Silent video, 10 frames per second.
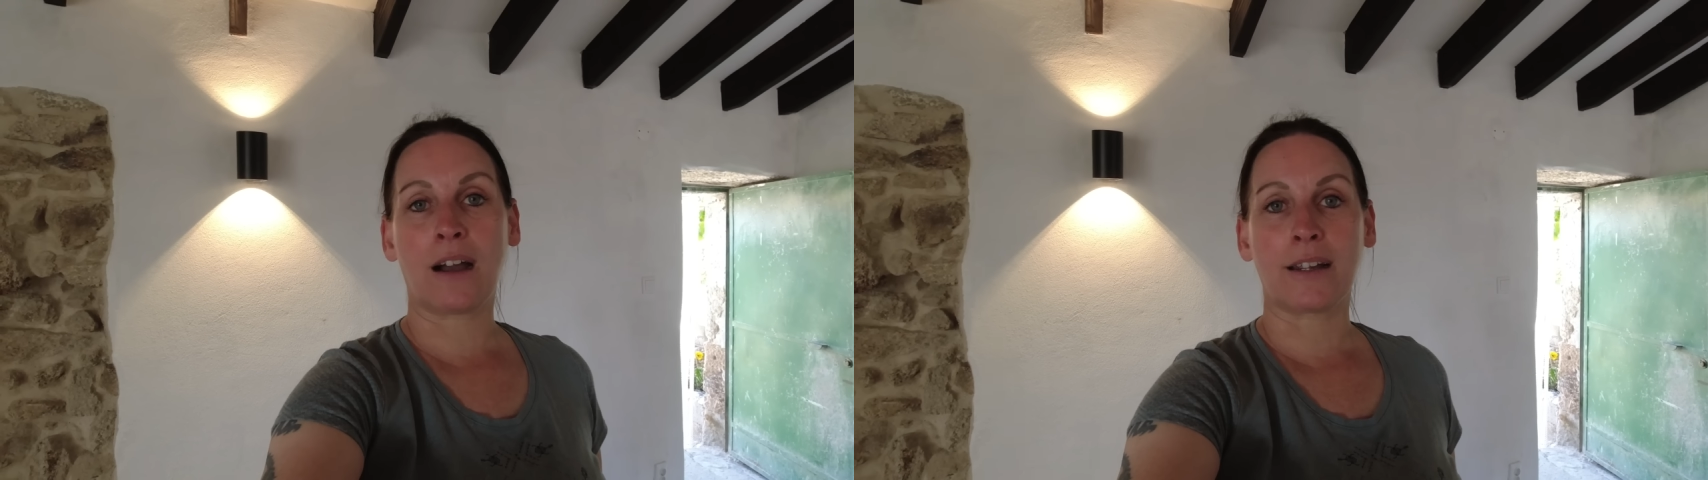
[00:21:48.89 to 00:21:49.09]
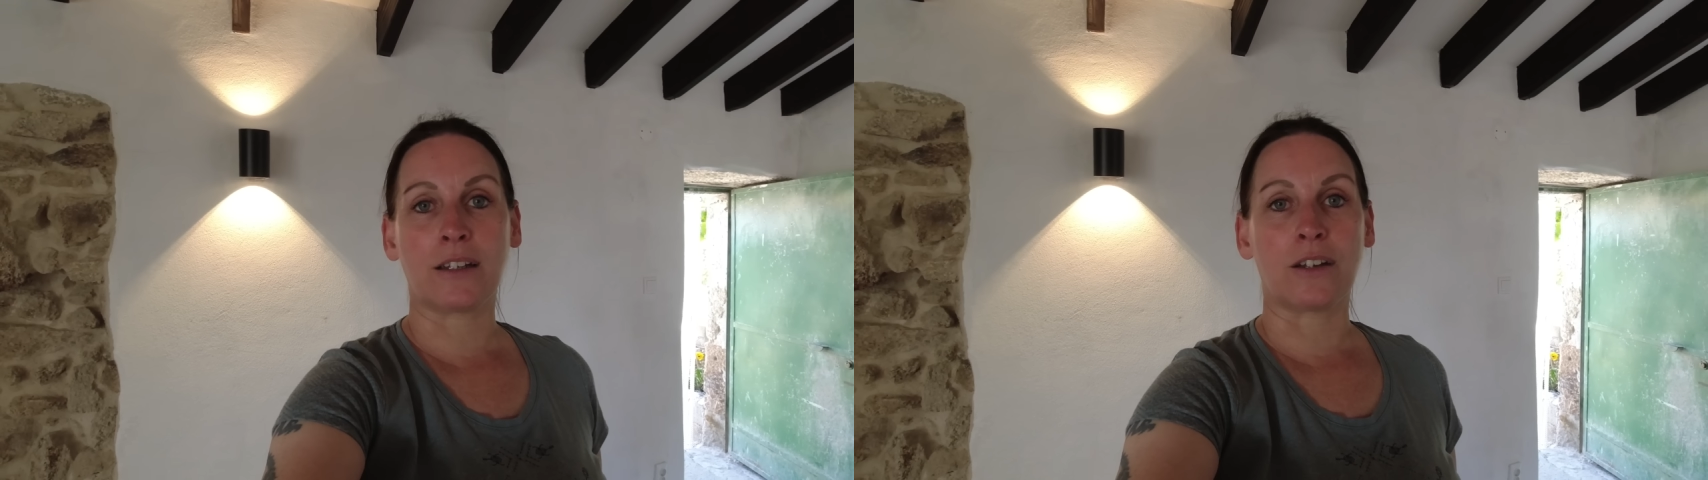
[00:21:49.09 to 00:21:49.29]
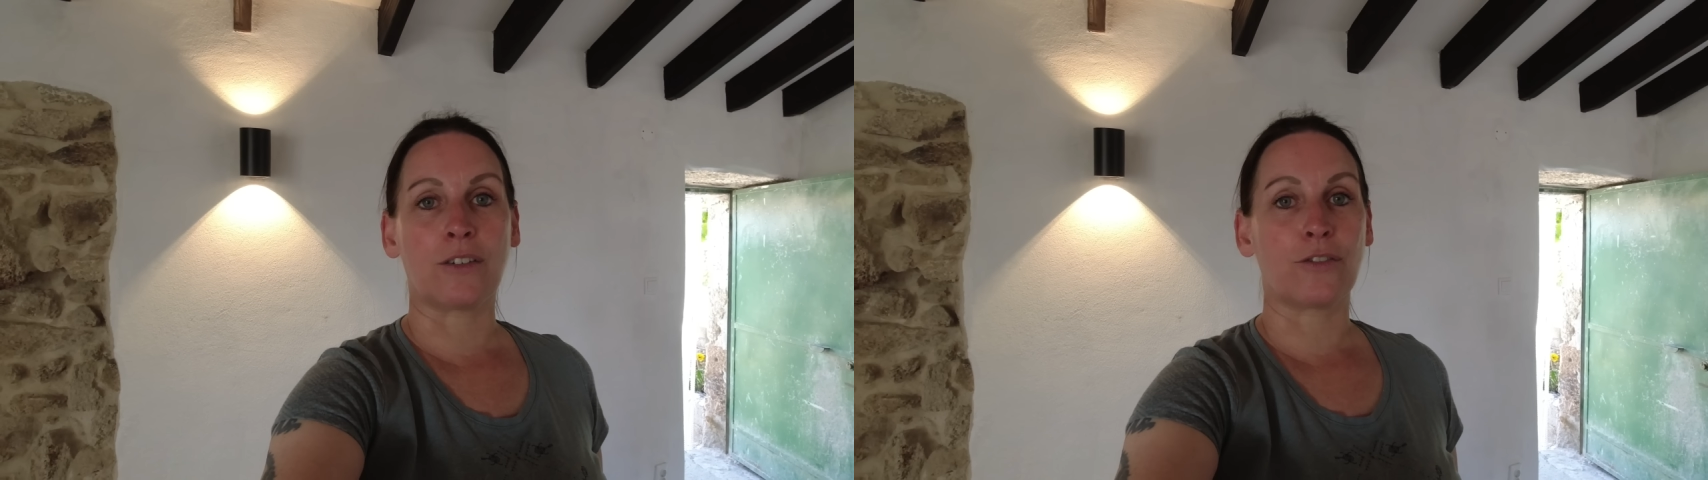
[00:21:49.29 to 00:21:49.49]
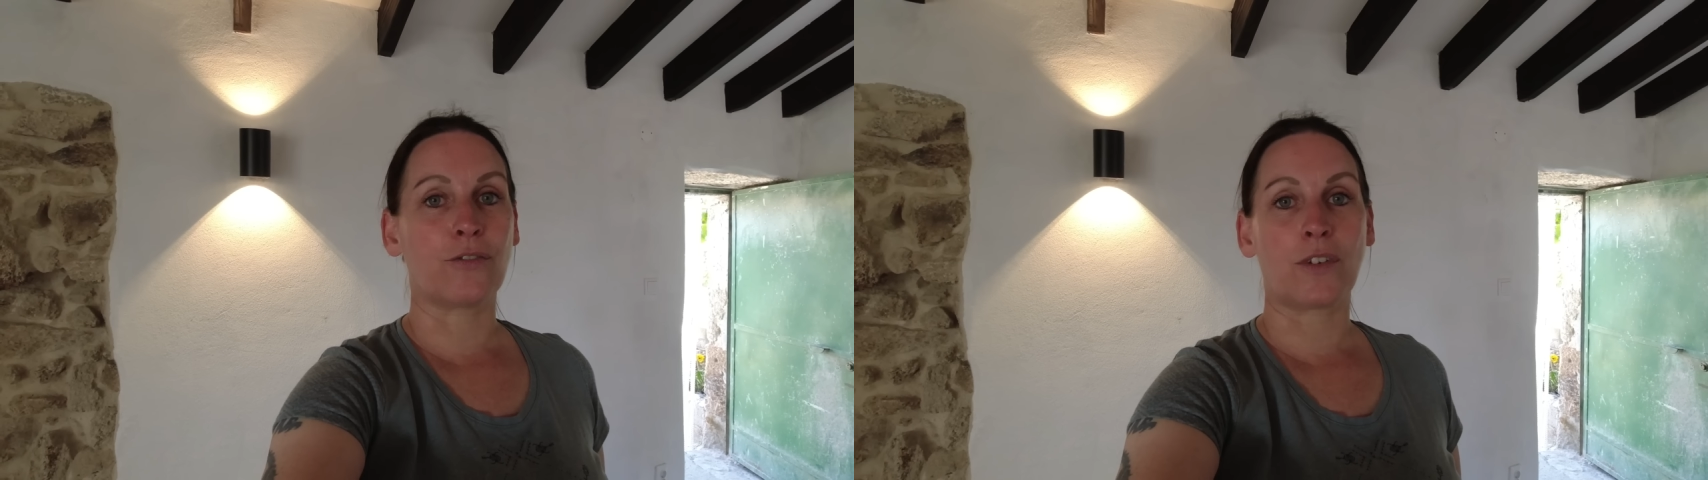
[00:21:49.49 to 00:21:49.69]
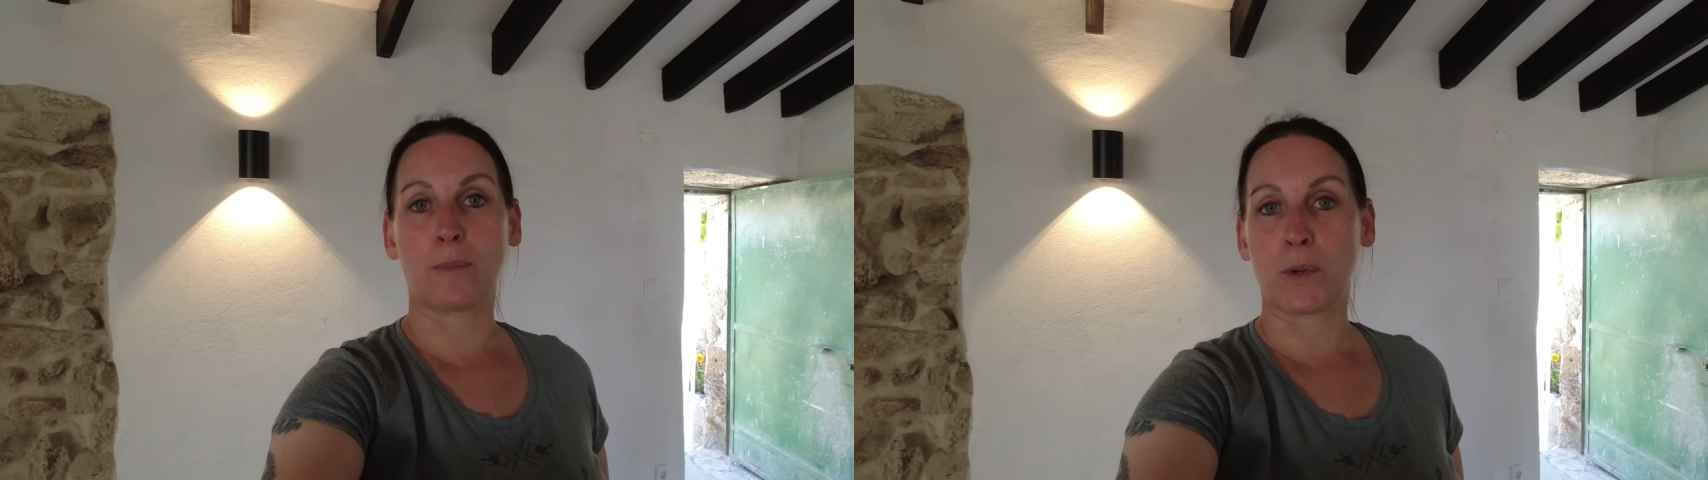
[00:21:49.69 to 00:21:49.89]
kind
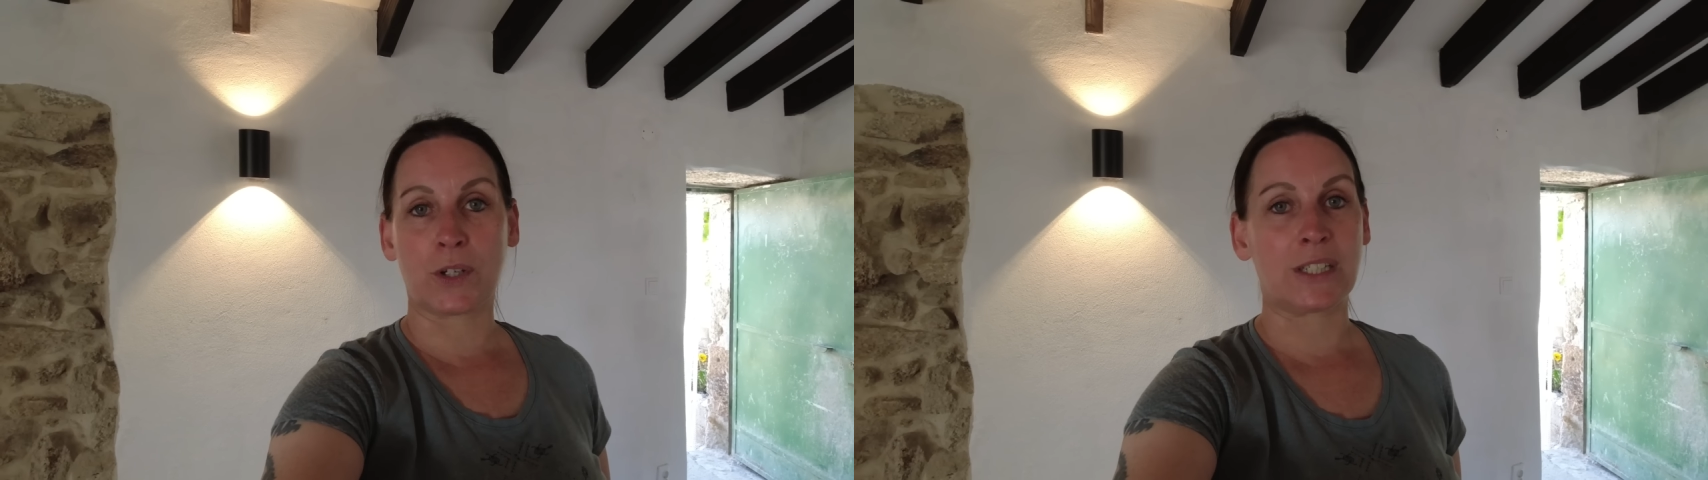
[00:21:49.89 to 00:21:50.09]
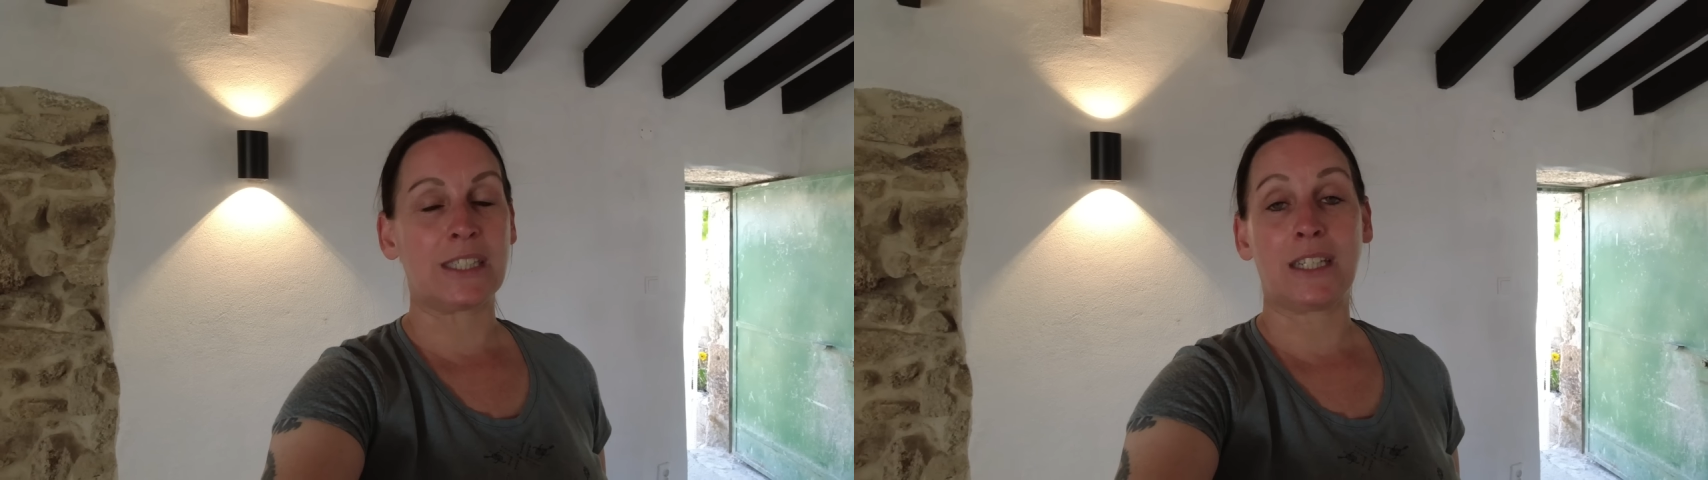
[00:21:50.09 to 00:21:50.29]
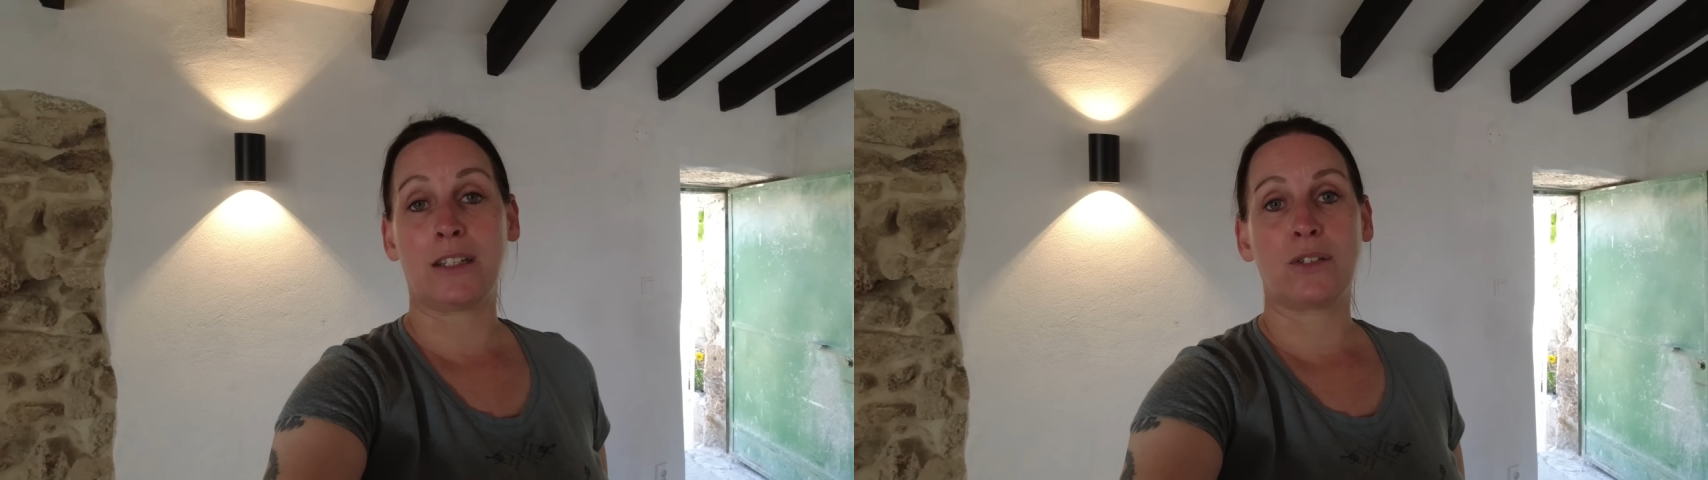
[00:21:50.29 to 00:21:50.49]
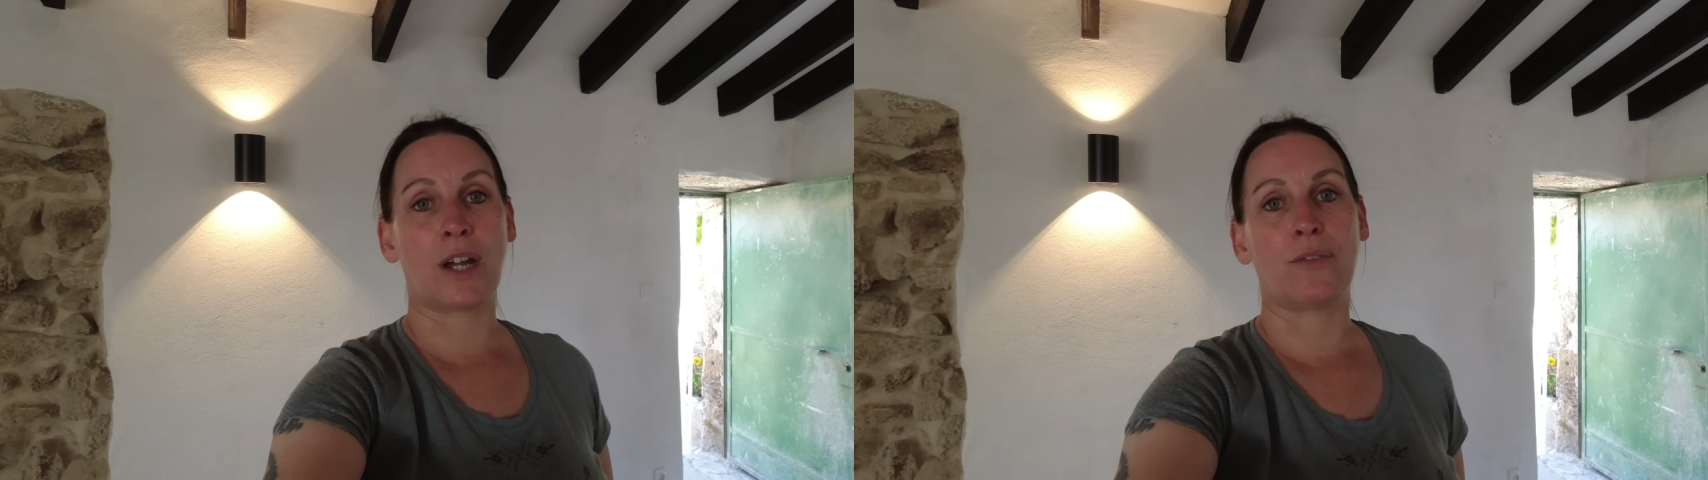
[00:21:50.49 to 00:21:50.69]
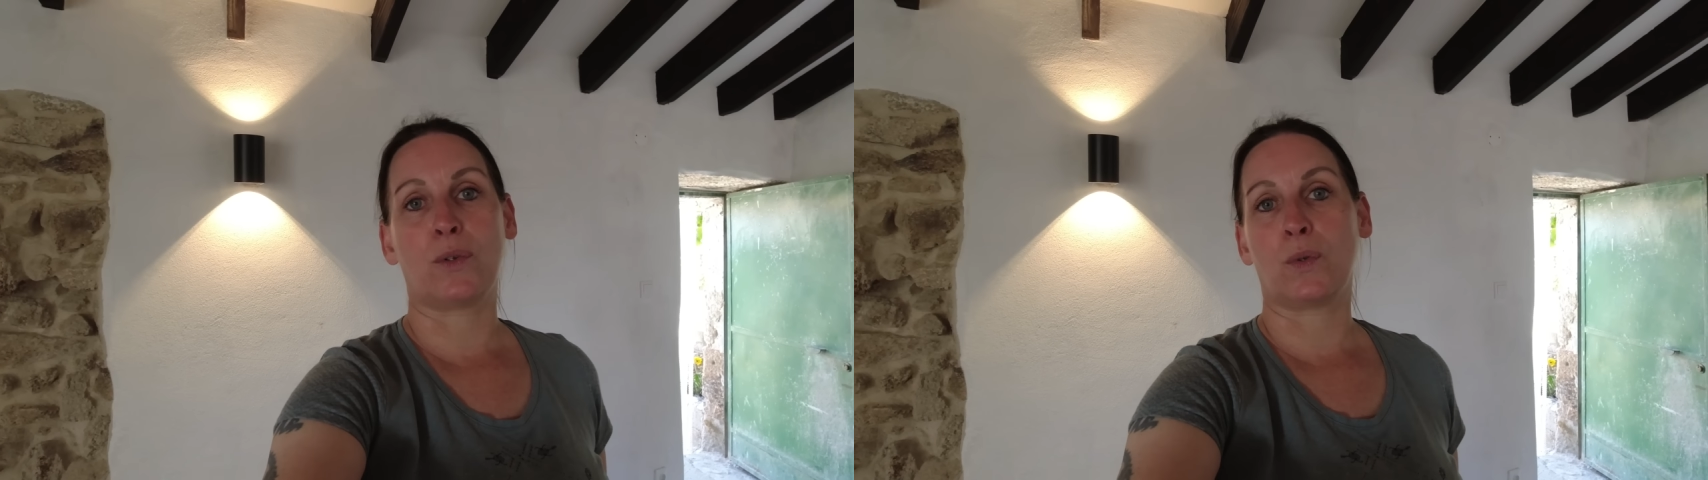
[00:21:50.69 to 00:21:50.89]
of emergency travel